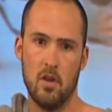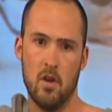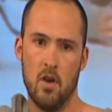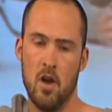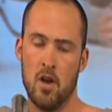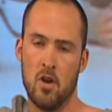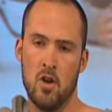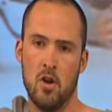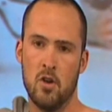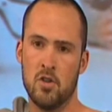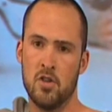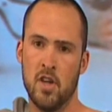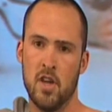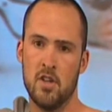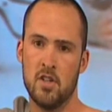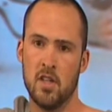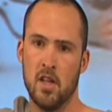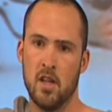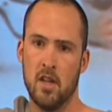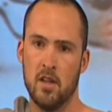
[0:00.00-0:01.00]
I can't
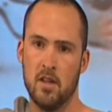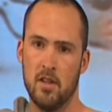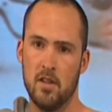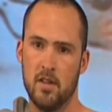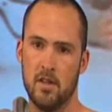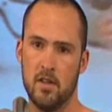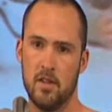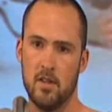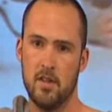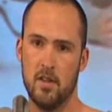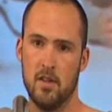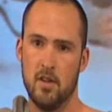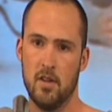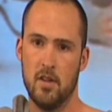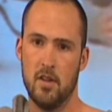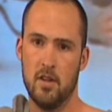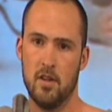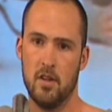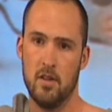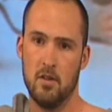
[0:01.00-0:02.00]
change that.
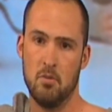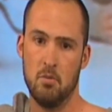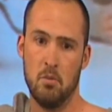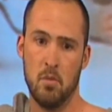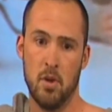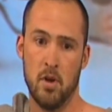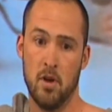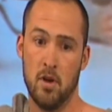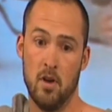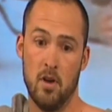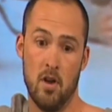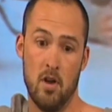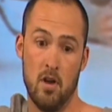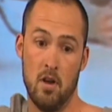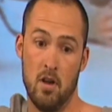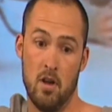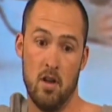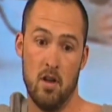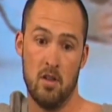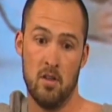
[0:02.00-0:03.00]
But
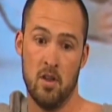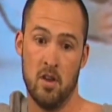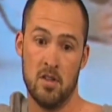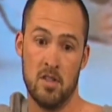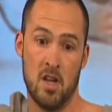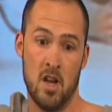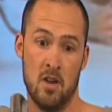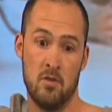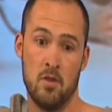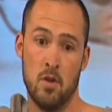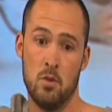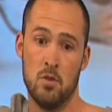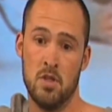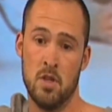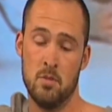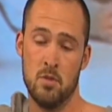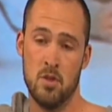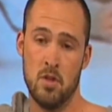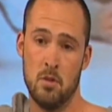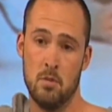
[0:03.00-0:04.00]
like I said, I have no
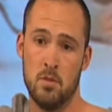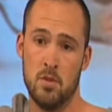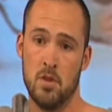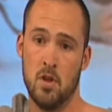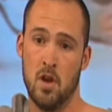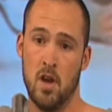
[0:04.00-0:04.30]
symptoms.